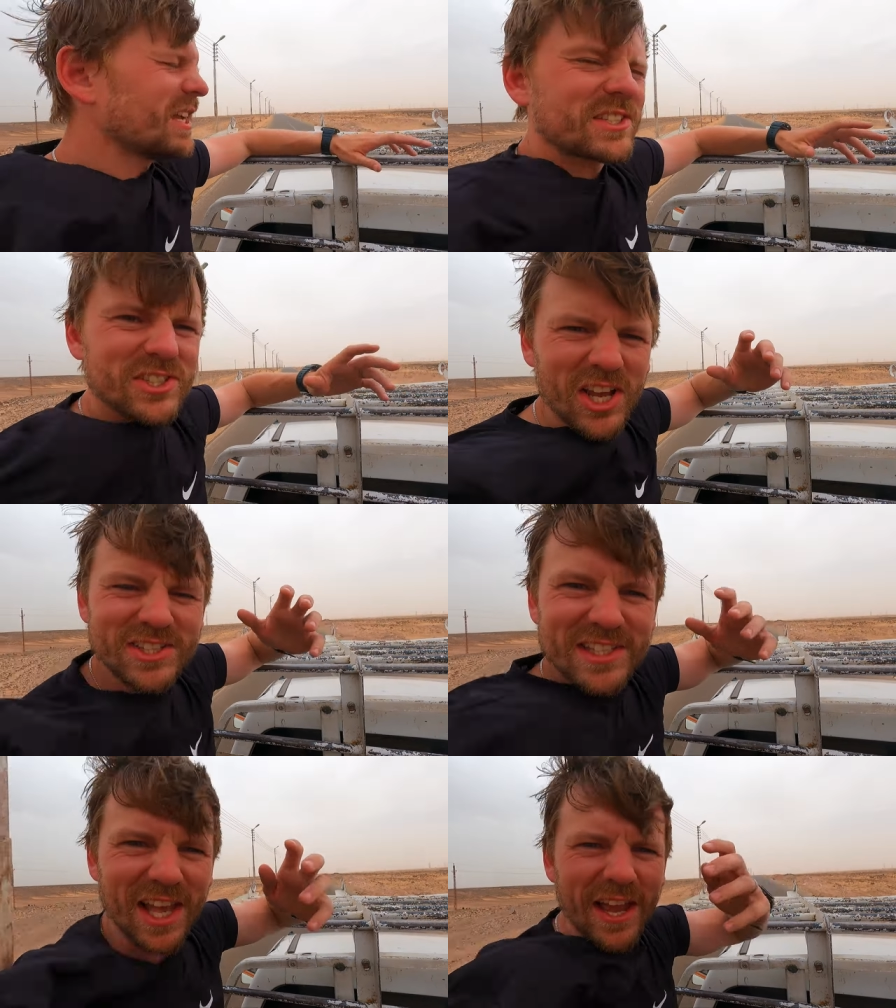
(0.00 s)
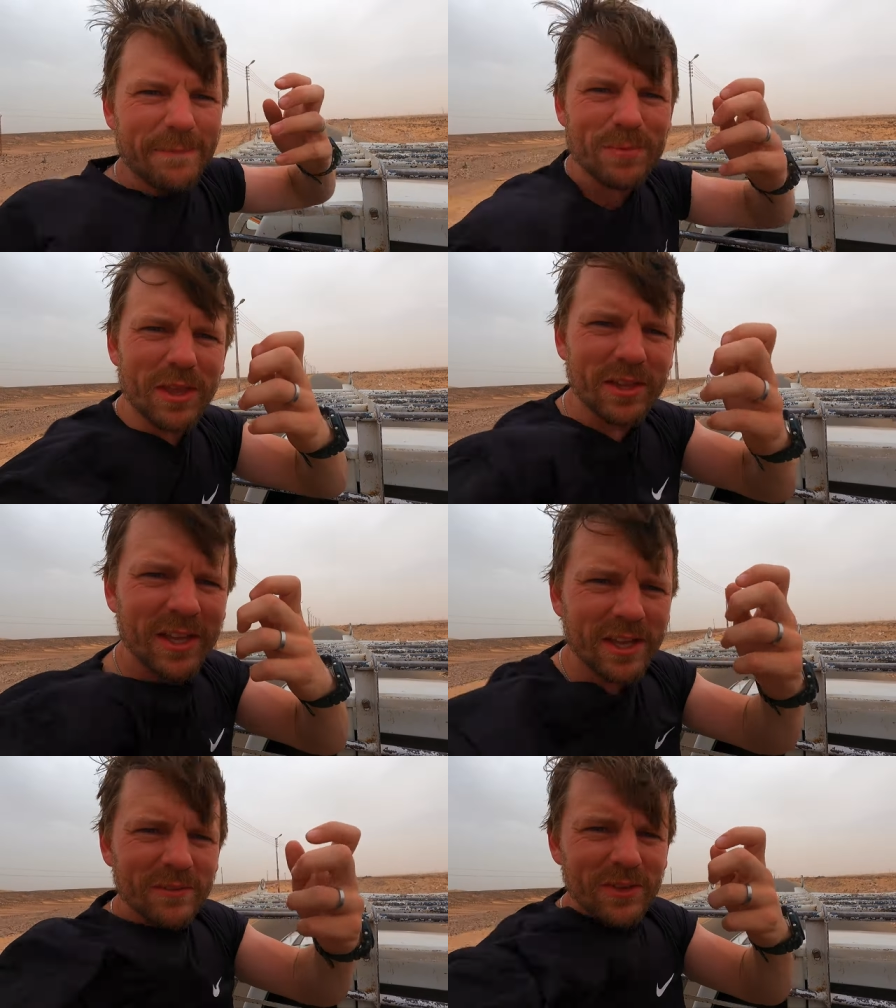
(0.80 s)
It's just like
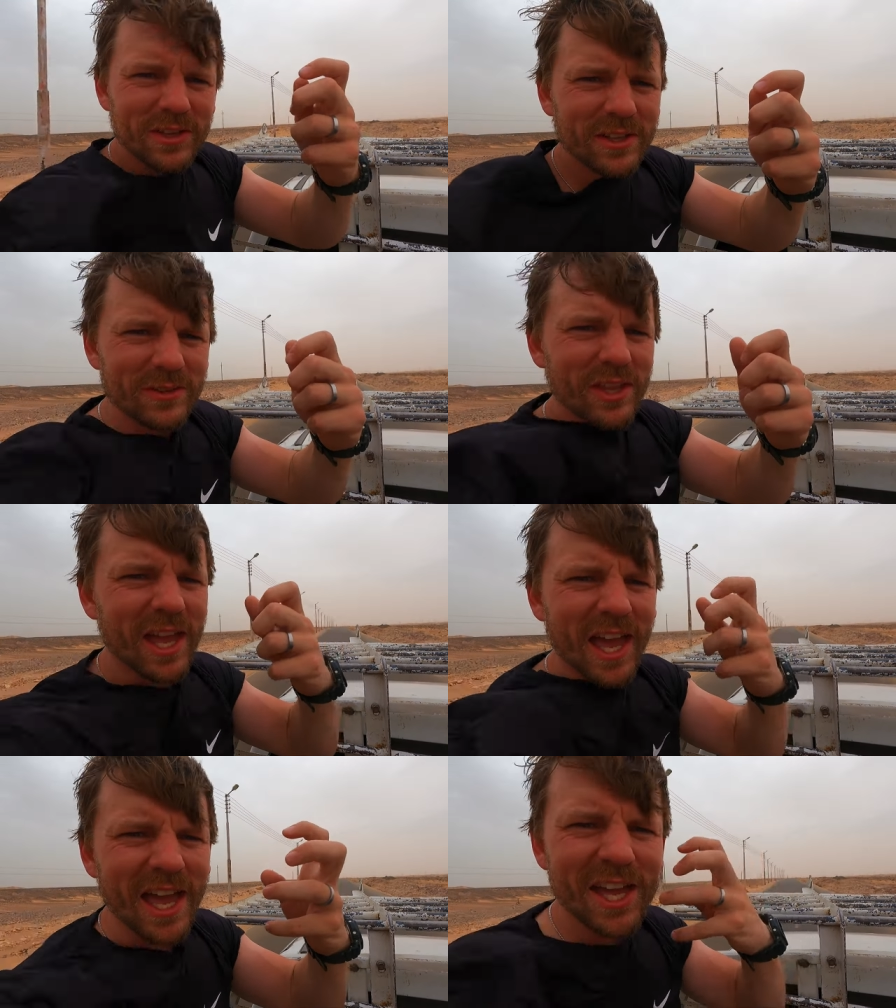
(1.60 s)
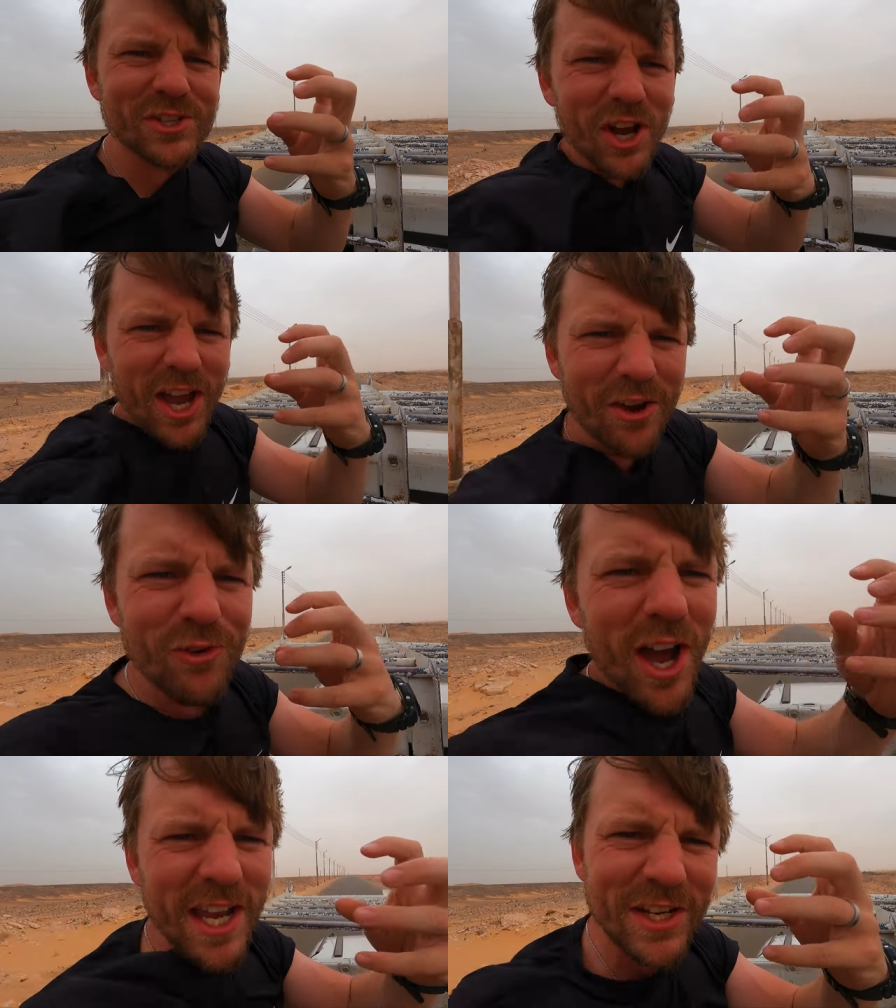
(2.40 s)
a hairdryer
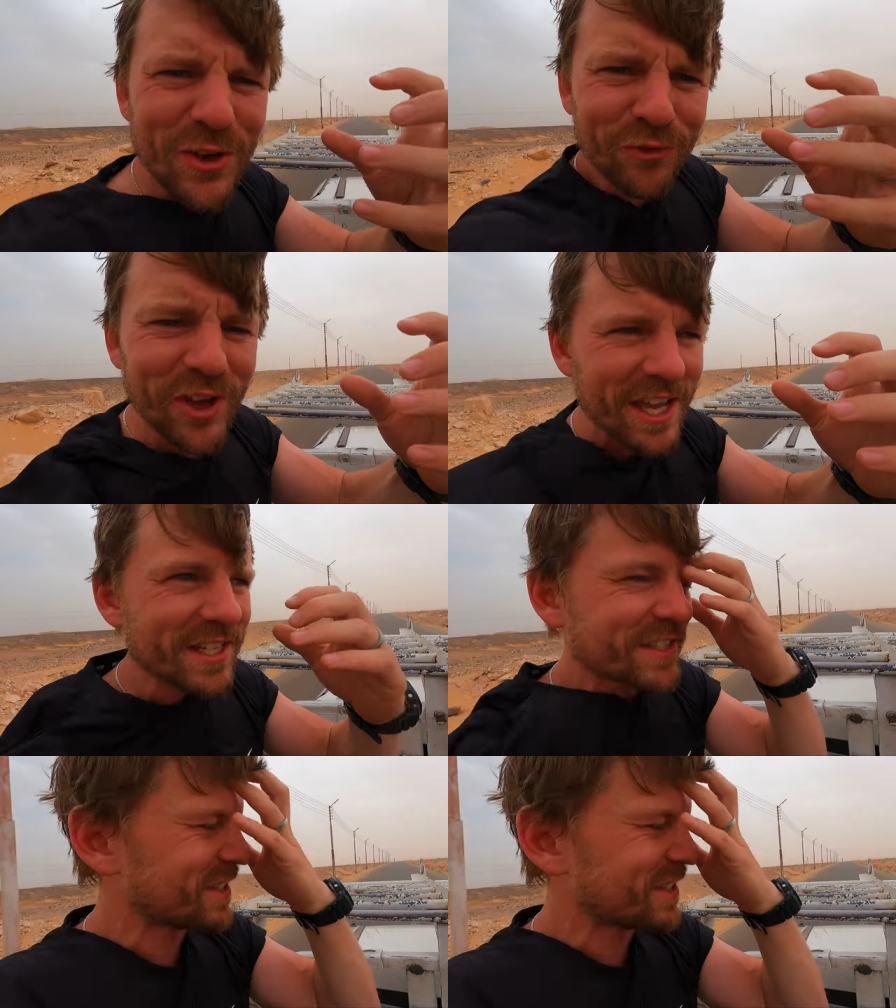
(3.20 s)
right in your face.